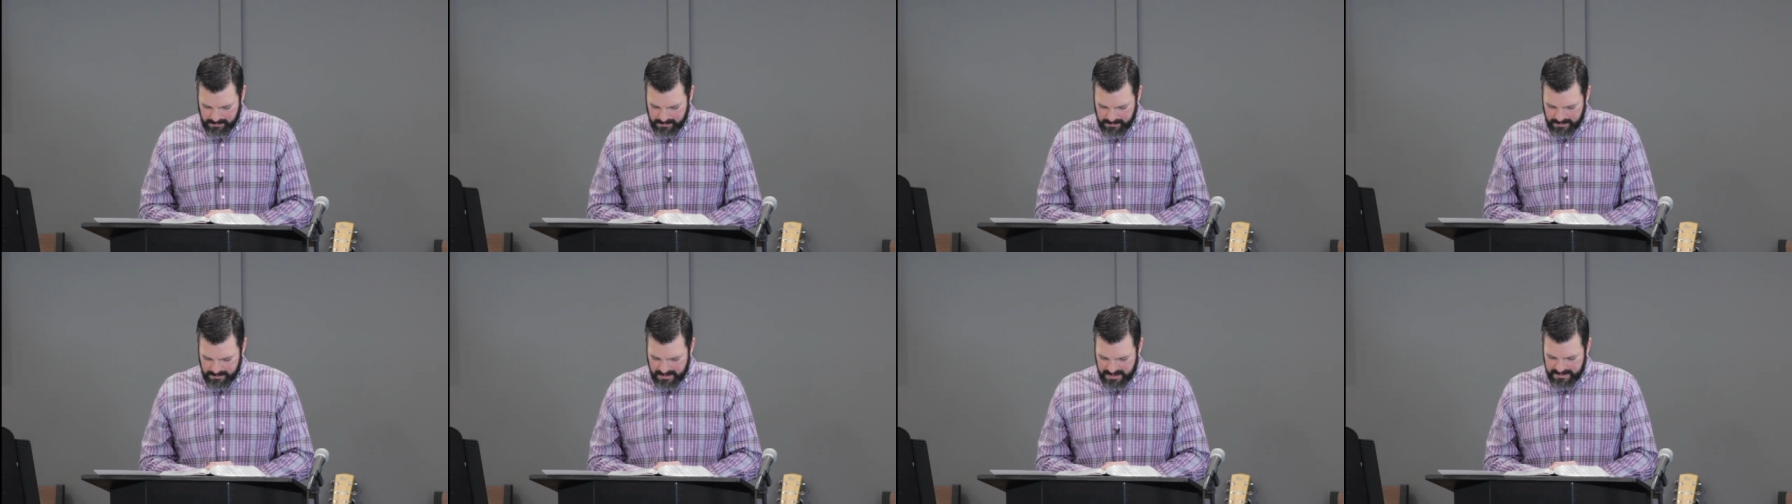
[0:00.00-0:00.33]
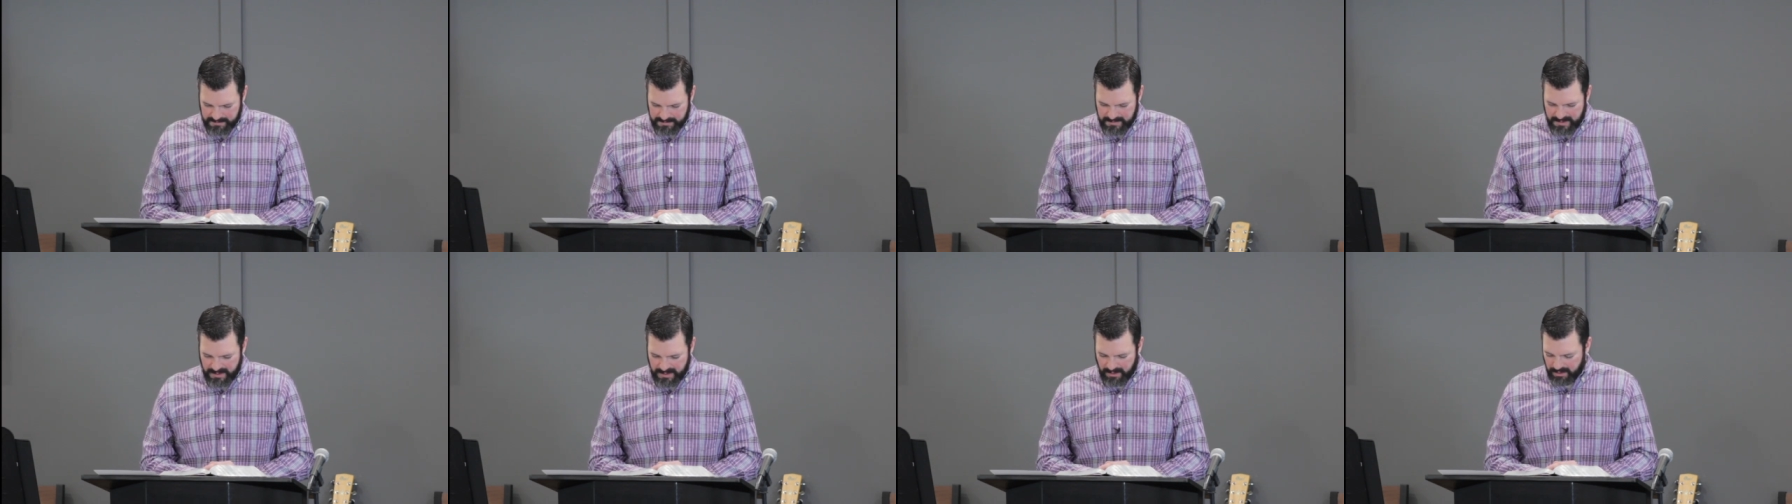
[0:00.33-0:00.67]

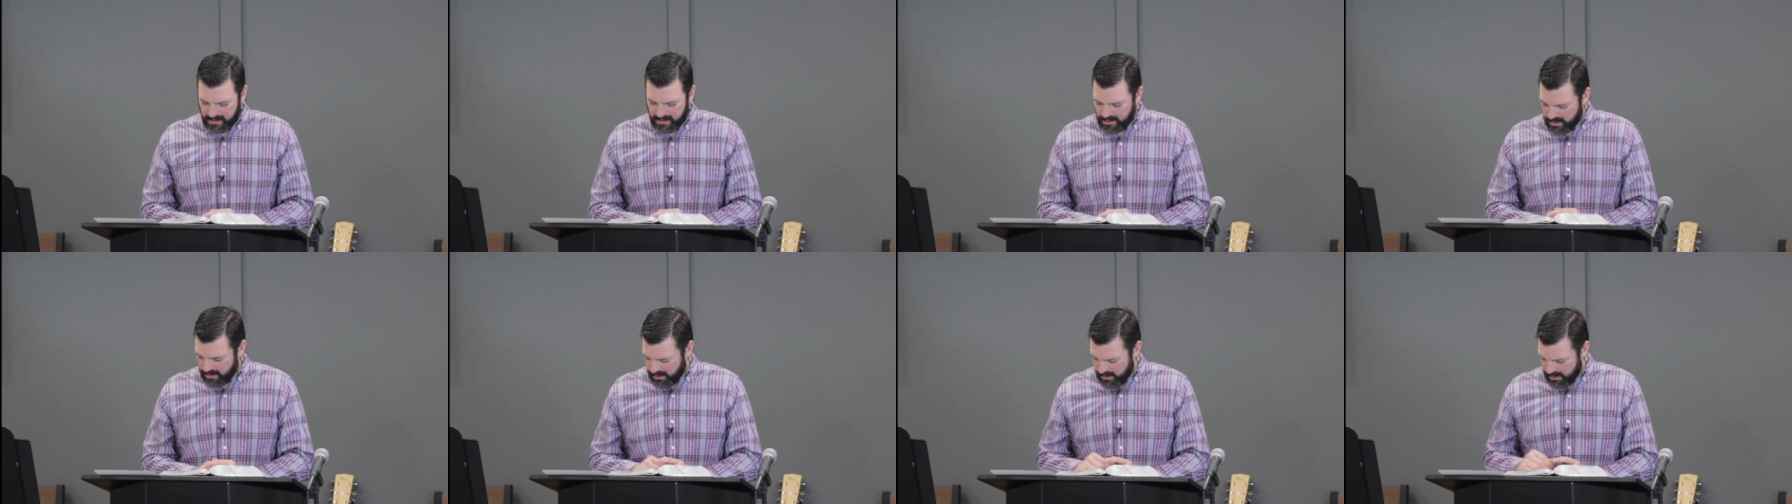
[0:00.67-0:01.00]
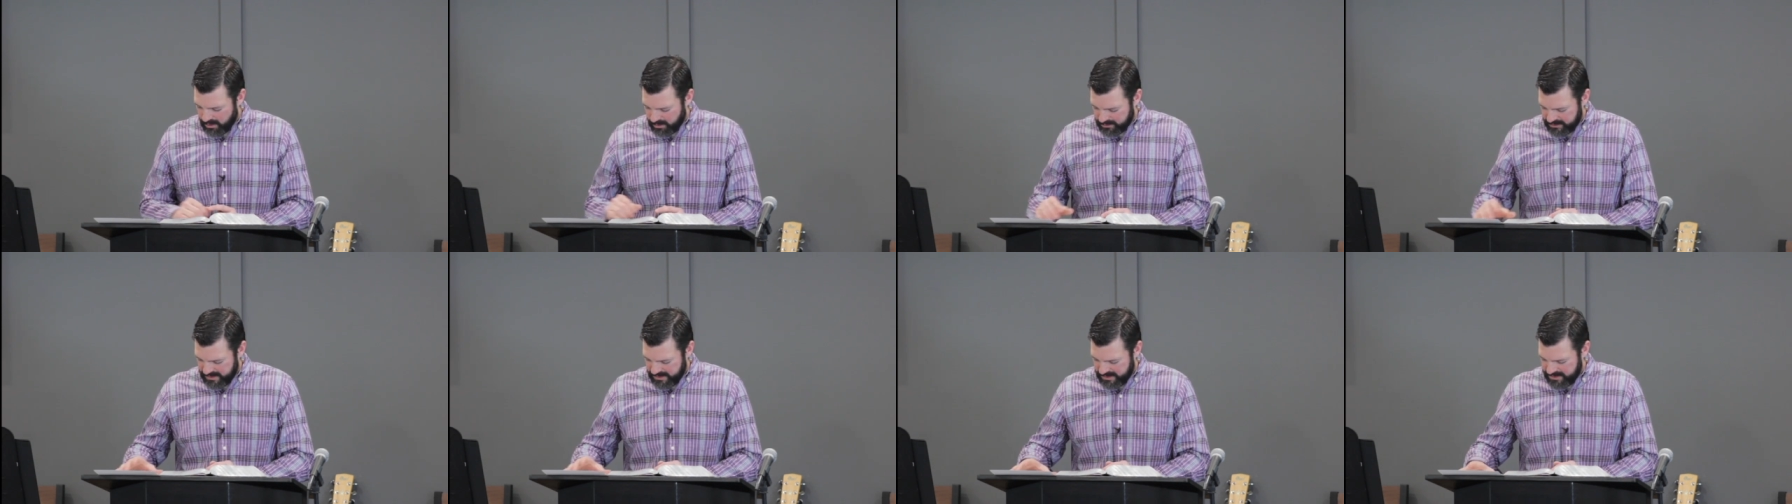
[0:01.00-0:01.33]
These men are
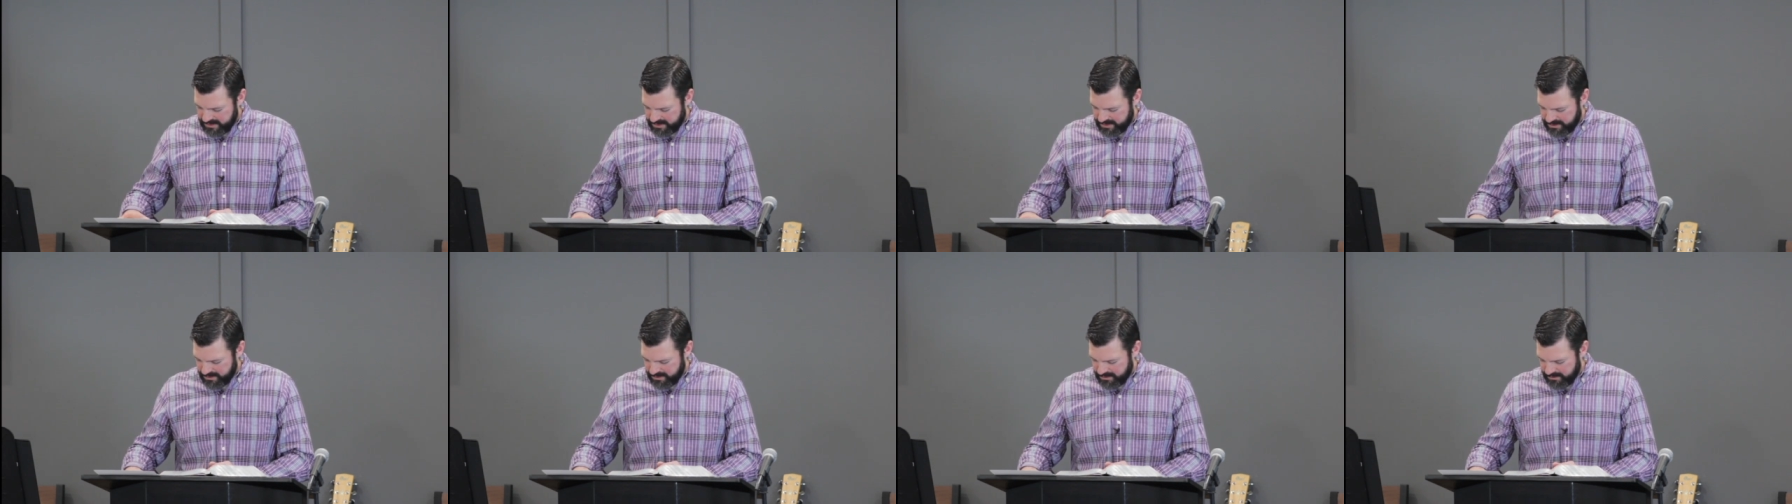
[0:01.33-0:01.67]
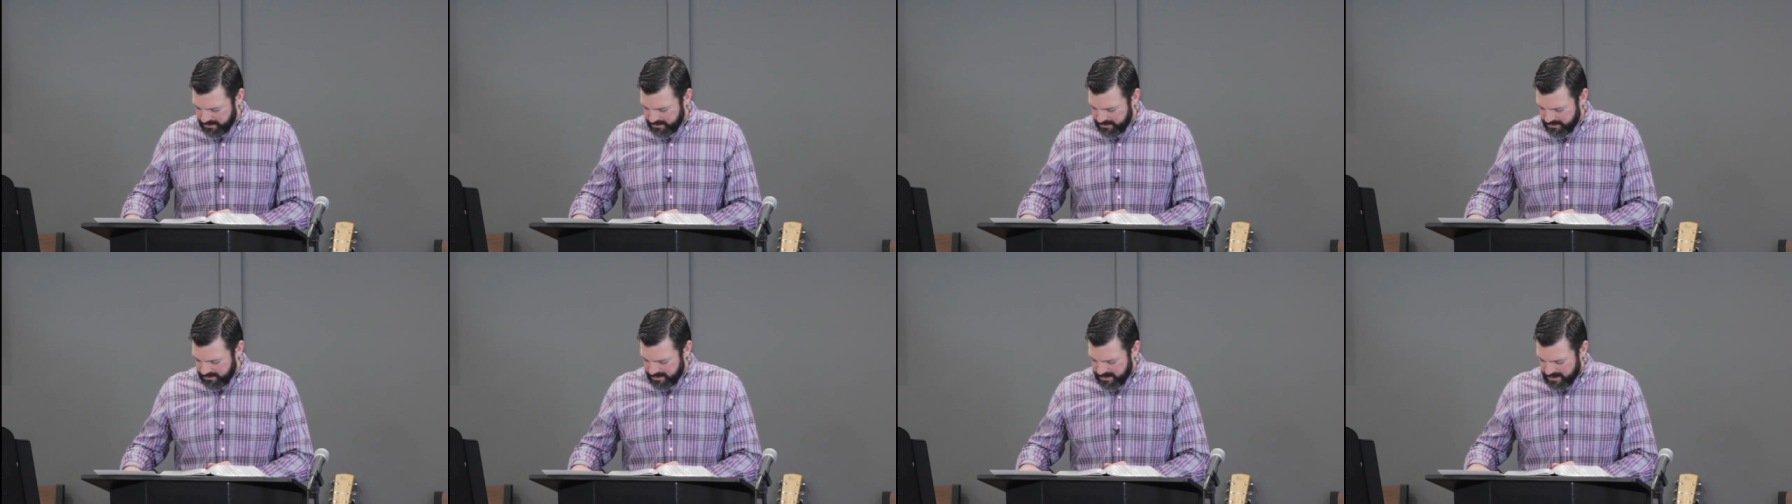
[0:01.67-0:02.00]
called
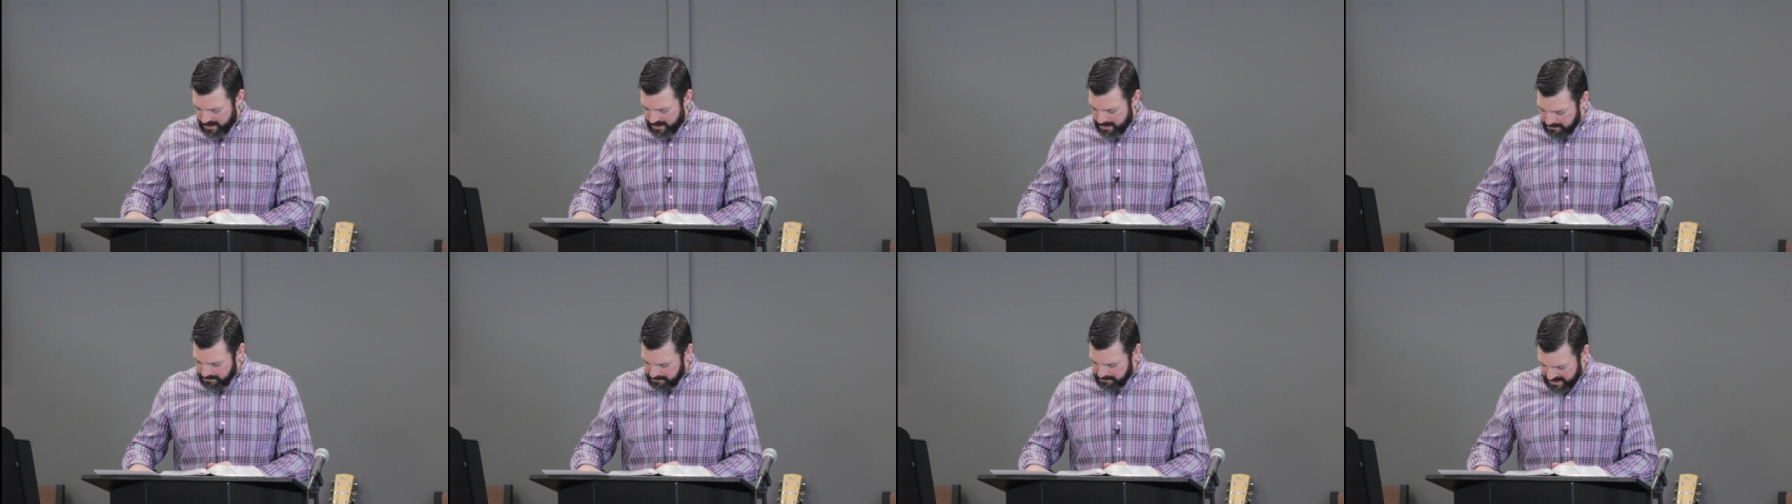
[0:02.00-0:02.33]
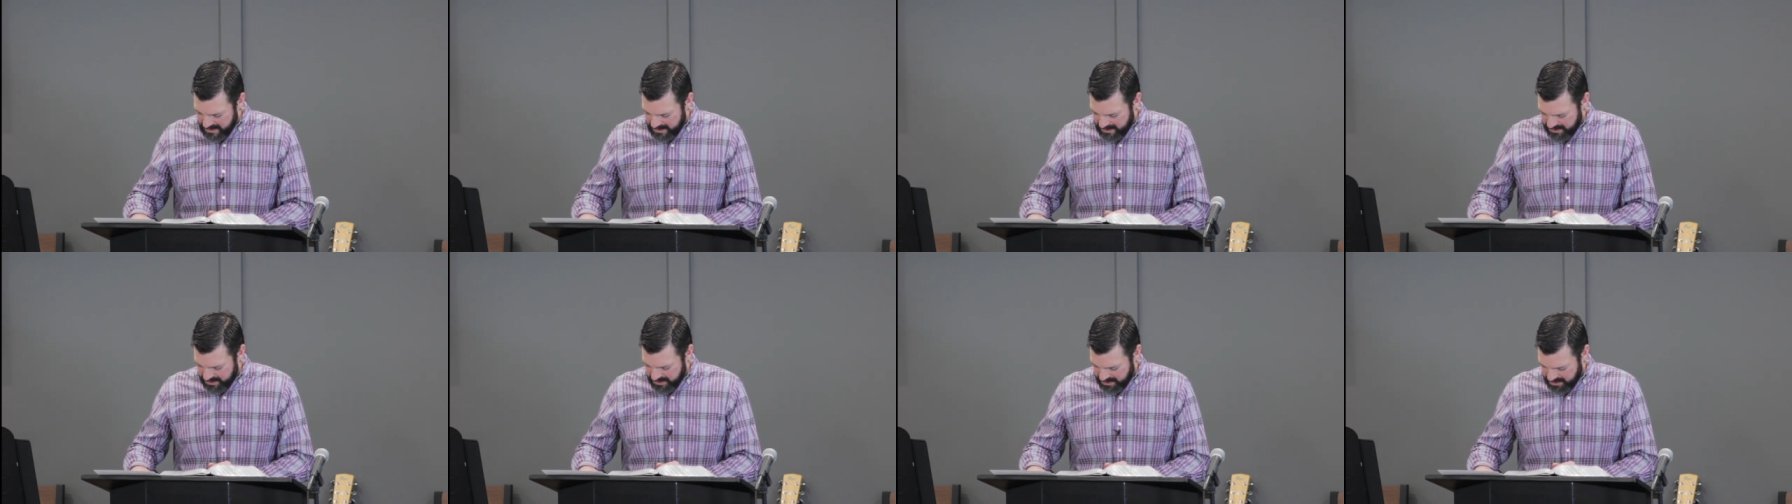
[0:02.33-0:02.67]
into
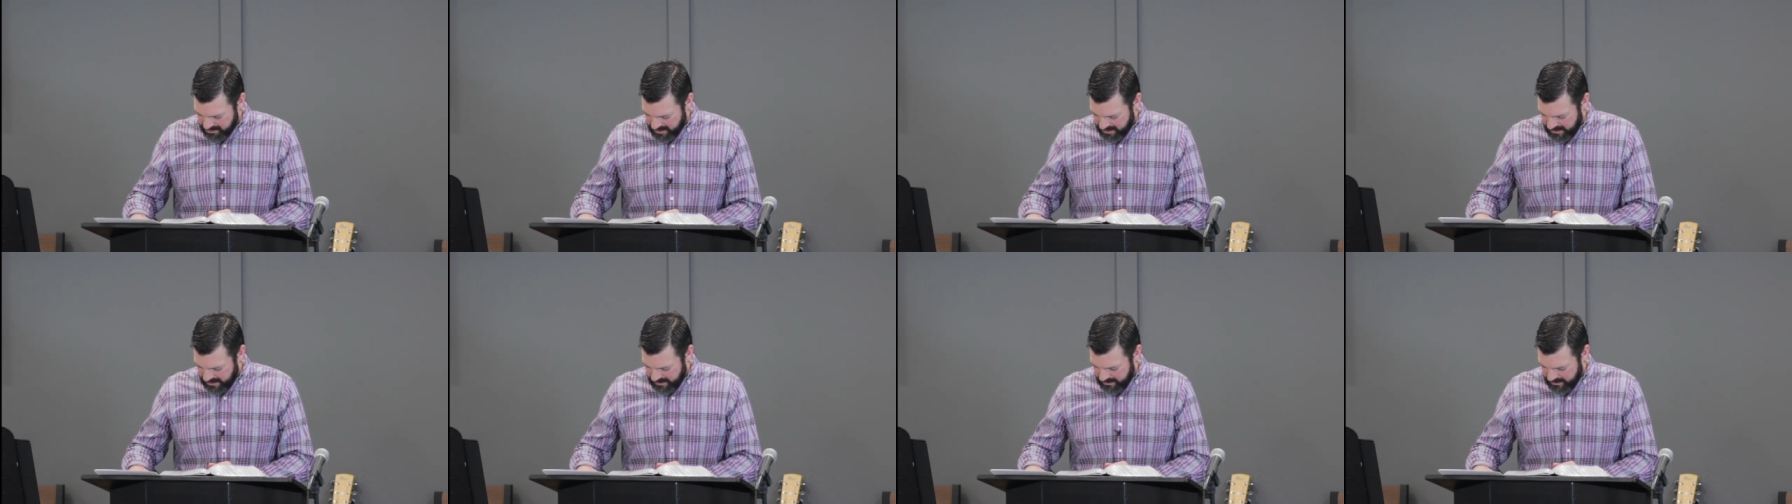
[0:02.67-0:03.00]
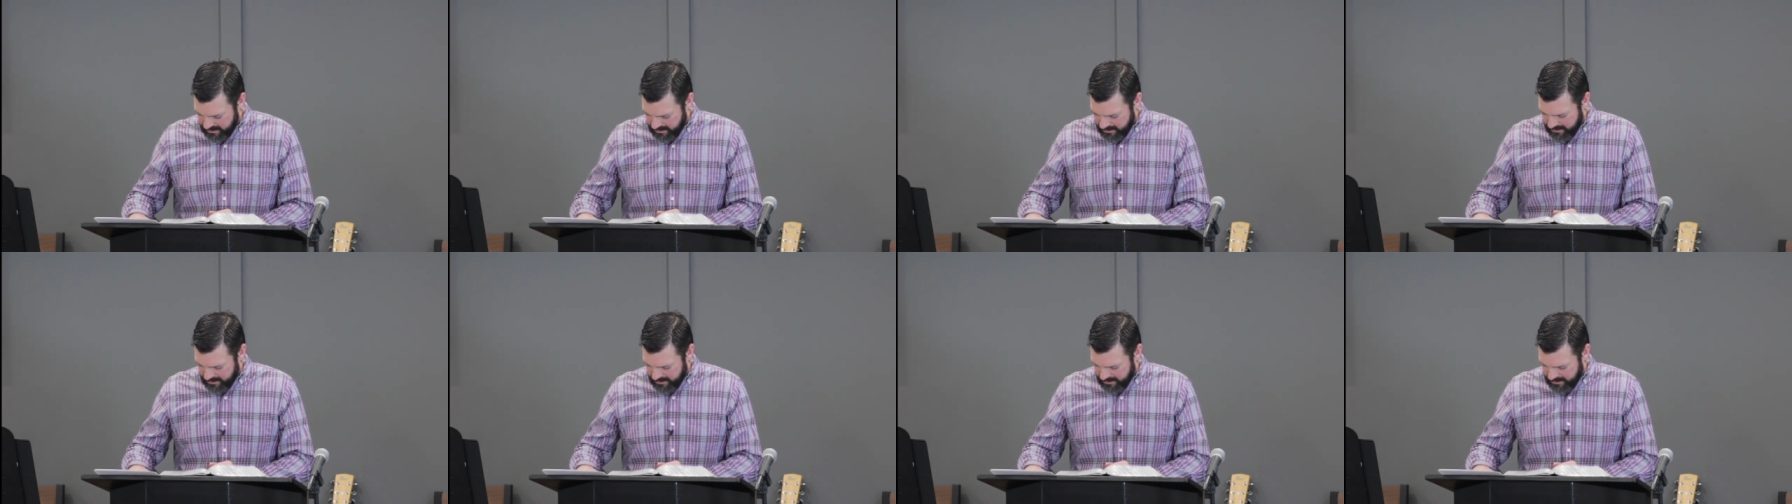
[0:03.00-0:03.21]
ministry